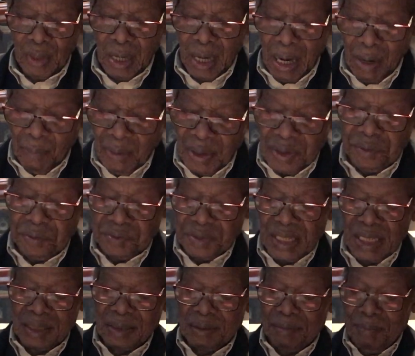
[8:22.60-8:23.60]
I want to
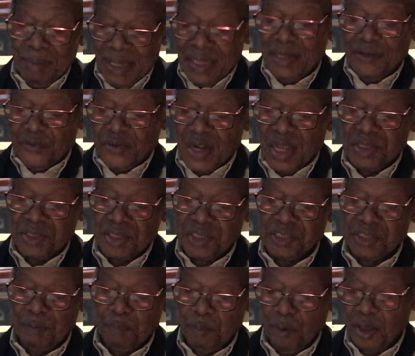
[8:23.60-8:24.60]
thank the many friends and
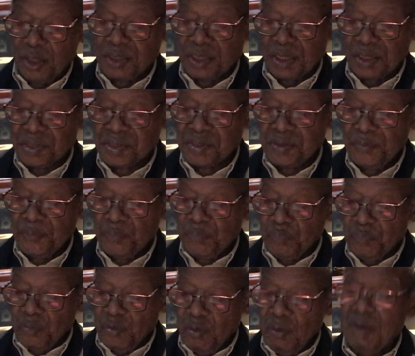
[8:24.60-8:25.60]
supporters
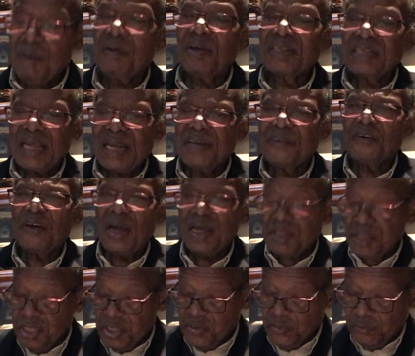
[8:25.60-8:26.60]
who have
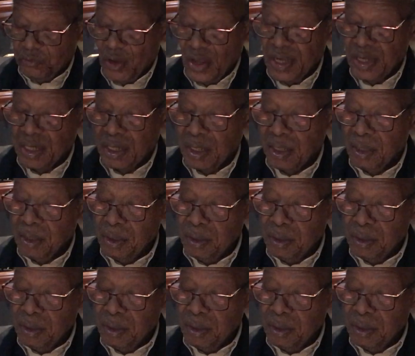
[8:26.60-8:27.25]
identified this fake